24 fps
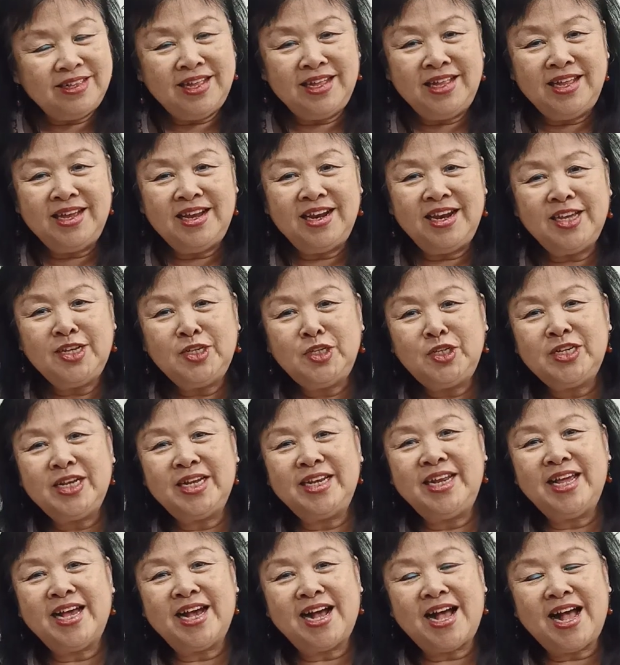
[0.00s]
in English and
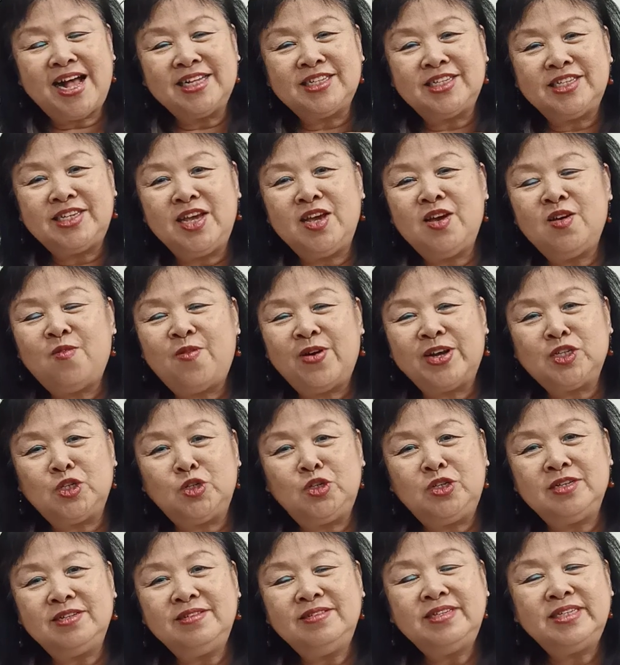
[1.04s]
they are asking
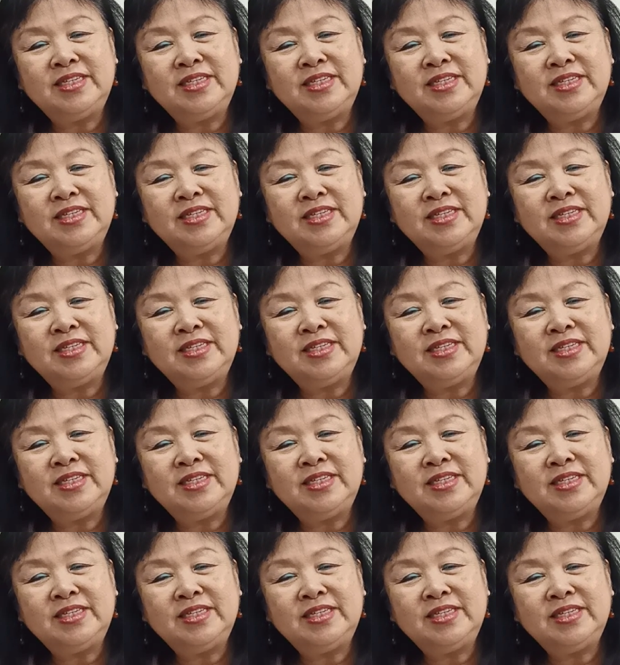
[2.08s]
questions.